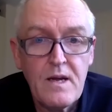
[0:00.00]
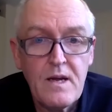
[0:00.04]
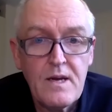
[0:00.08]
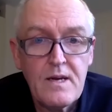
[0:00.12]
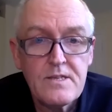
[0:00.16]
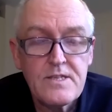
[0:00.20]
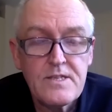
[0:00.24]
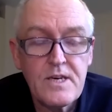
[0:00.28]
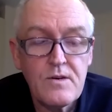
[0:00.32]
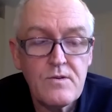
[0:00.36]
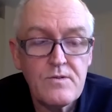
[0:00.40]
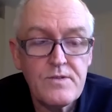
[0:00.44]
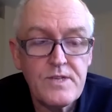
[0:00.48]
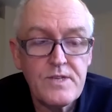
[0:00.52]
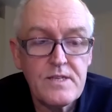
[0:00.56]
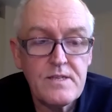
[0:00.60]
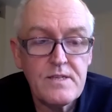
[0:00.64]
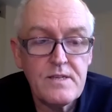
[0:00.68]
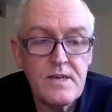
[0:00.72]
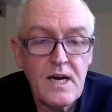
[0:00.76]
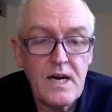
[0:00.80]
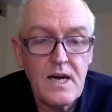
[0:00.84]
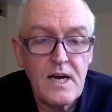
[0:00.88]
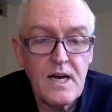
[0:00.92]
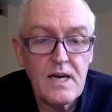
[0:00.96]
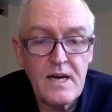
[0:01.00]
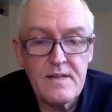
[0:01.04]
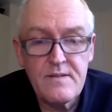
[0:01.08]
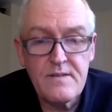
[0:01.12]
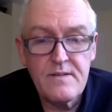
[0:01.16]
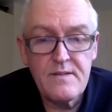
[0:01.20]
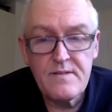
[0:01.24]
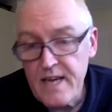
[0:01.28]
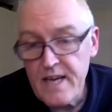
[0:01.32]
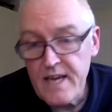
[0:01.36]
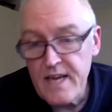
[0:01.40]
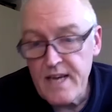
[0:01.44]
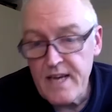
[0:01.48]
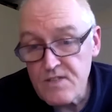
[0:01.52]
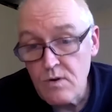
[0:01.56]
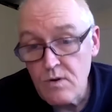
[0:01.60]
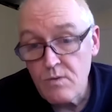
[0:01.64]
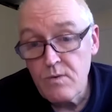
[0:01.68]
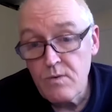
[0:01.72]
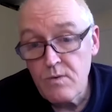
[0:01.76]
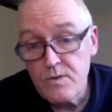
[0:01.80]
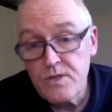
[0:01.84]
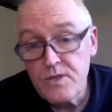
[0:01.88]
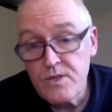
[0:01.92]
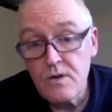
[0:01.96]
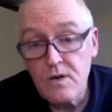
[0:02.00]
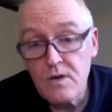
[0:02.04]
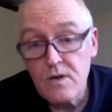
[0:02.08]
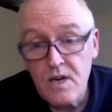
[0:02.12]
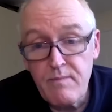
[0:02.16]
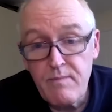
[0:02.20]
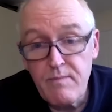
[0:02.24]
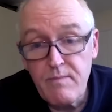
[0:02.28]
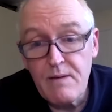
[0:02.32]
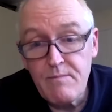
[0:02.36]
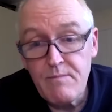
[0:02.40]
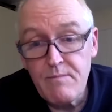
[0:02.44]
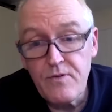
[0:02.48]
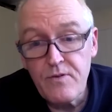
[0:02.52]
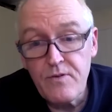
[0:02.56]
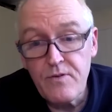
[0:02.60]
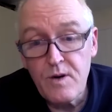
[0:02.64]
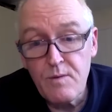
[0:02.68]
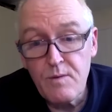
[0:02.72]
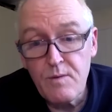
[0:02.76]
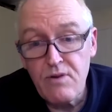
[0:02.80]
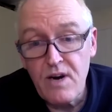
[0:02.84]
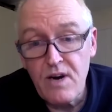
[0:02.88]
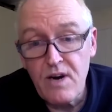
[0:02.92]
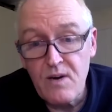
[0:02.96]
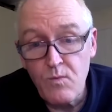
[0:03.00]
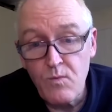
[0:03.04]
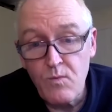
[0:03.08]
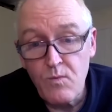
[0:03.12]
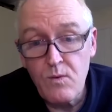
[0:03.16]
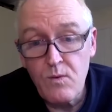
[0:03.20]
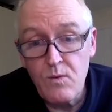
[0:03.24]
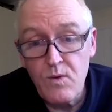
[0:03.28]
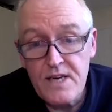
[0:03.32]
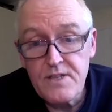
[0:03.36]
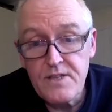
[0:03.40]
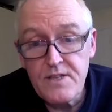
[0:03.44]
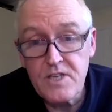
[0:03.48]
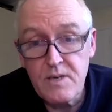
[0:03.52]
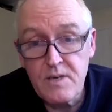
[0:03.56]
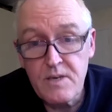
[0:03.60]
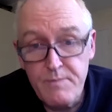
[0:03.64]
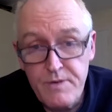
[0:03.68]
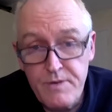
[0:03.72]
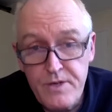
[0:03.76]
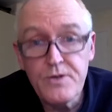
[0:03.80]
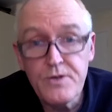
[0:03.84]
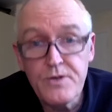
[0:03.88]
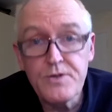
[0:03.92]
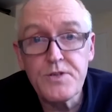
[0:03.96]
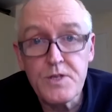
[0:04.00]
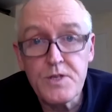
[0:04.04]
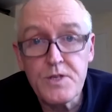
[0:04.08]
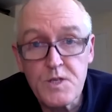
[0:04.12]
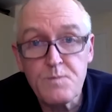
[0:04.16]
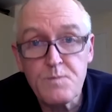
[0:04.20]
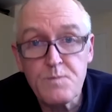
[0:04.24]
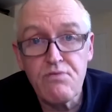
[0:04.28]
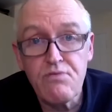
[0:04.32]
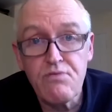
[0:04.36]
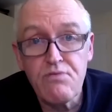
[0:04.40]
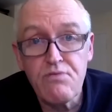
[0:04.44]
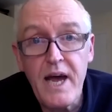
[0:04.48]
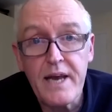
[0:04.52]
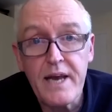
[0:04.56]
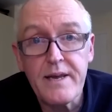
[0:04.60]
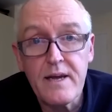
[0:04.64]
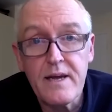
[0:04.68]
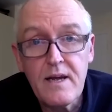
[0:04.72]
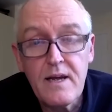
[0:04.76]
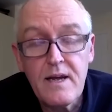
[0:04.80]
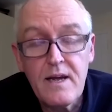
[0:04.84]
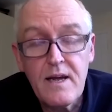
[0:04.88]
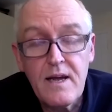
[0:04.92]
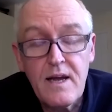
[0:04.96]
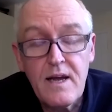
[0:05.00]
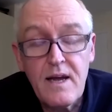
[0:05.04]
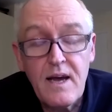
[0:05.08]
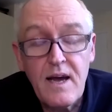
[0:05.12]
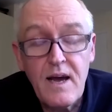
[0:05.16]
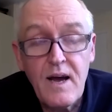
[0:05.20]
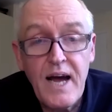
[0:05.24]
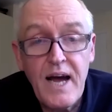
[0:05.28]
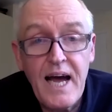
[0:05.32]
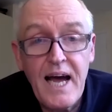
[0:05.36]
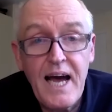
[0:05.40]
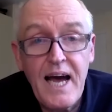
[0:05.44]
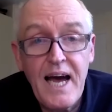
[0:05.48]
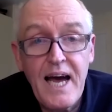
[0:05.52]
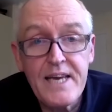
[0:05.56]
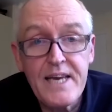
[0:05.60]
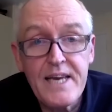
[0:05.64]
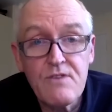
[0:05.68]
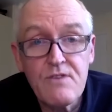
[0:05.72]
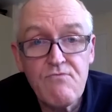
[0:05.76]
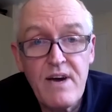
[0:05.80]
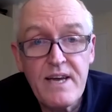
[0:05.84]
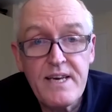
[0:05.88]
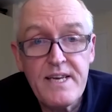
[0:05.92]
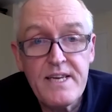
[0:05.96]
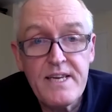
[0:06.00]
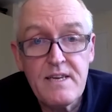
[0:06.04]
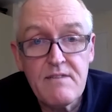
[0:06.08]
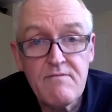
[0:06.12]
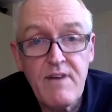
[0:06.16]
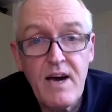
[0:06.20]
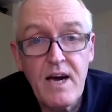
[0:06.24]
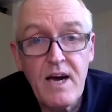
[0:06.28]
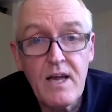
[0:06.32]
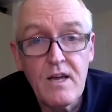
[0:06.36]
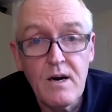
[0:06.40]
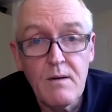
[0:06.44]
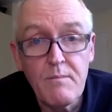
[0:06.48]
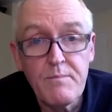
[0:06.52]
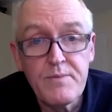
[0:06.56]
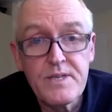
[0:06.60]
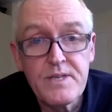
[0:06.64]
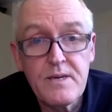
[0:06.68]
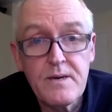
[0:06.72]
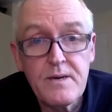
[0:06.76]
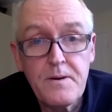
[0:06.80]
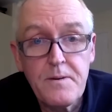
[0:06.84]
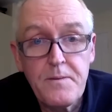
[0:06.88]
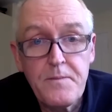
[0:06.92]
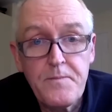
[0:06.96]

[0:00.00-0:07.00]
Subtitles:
So, and that's what we were talking about before, Brian, where this community spread had already developed